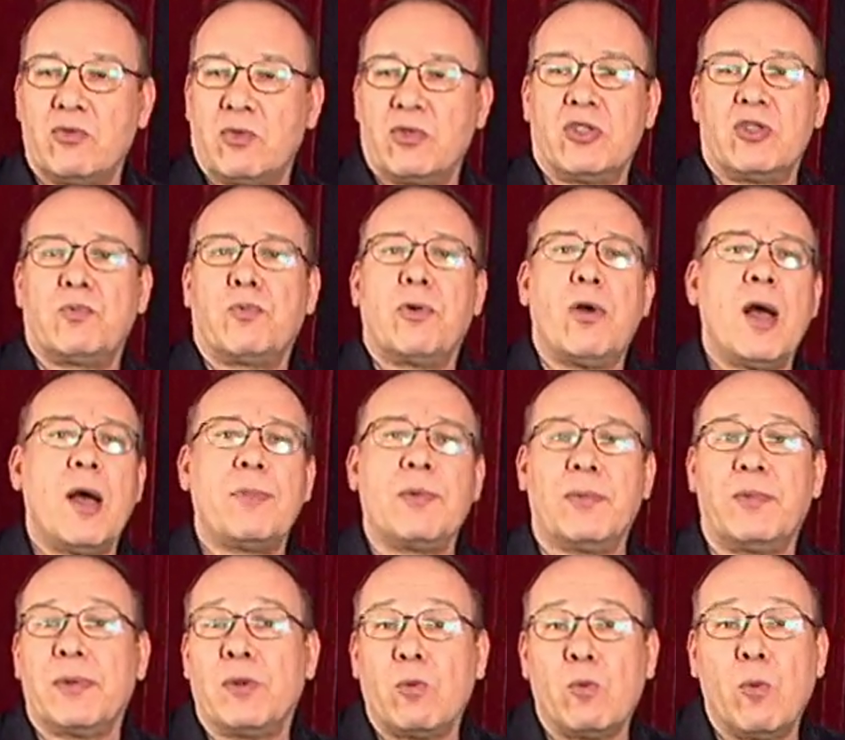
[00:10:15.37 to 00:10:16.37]
which is
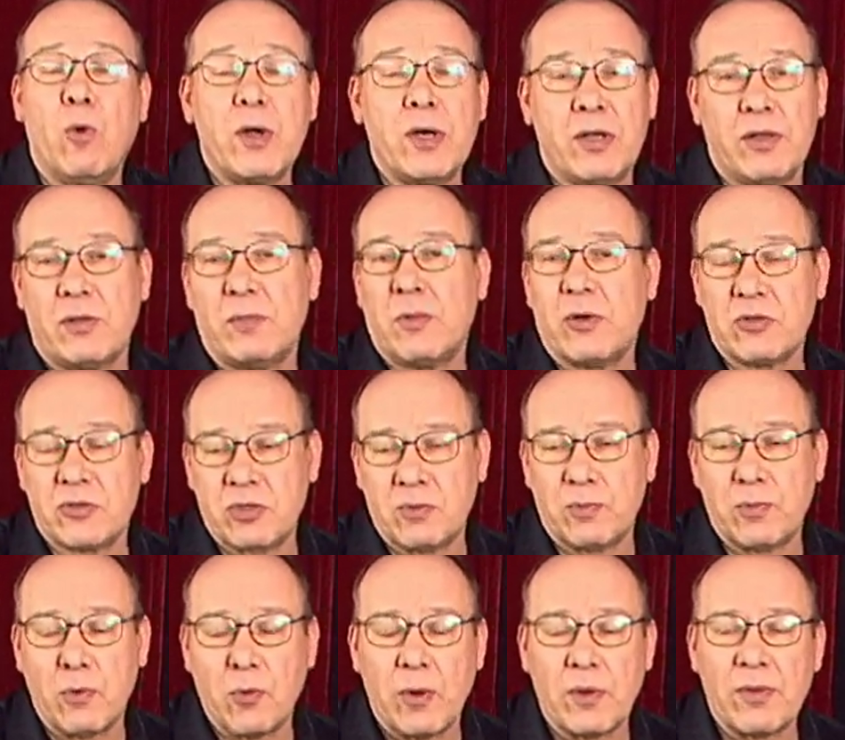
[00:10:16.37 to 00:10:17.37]
probably one of the most
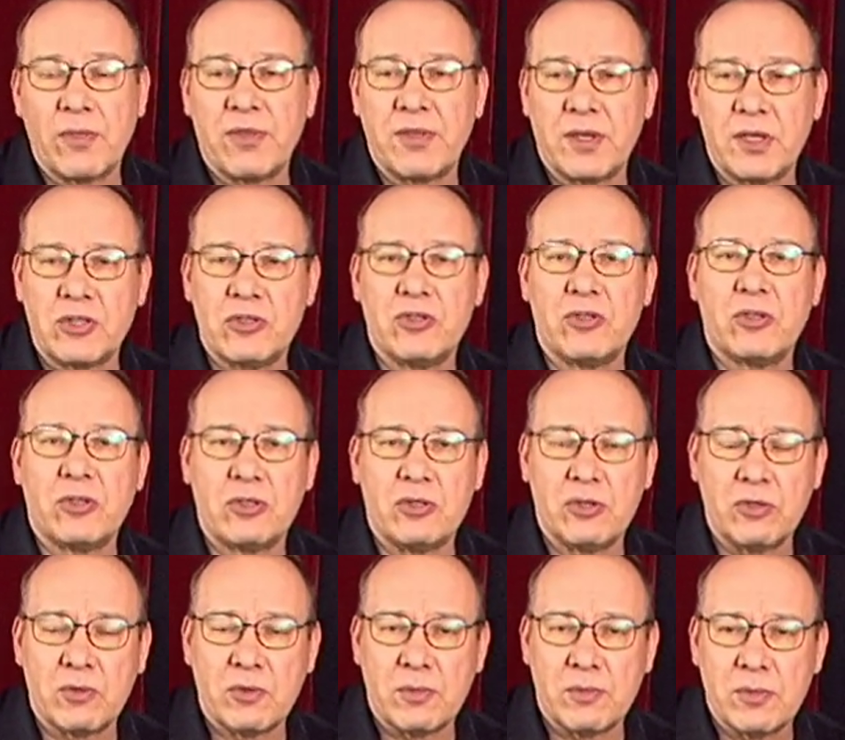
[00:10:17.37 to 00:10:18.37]
important things you can
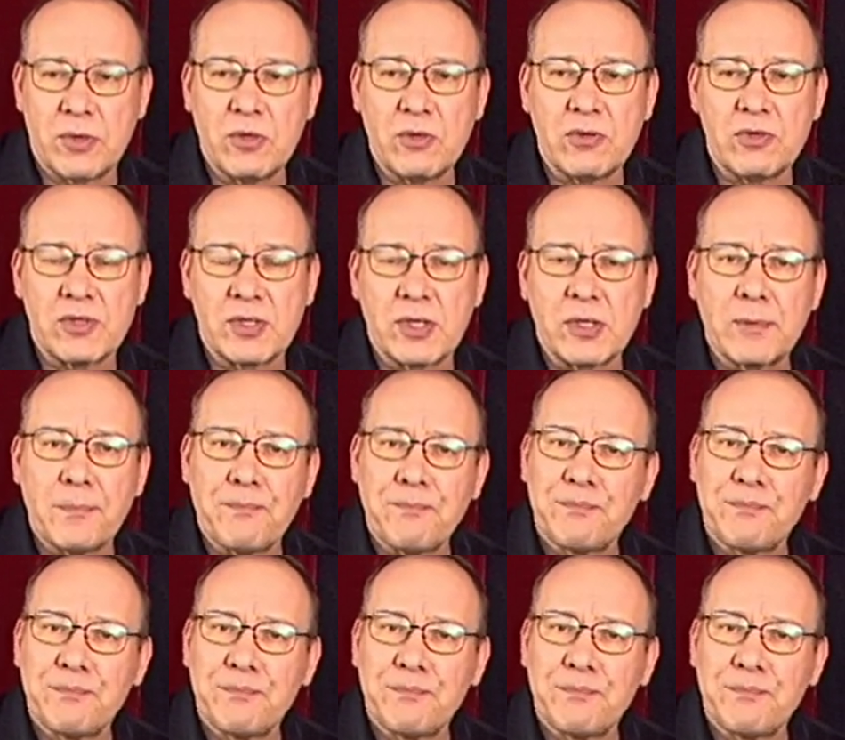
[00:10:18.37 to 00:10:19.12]
do in music.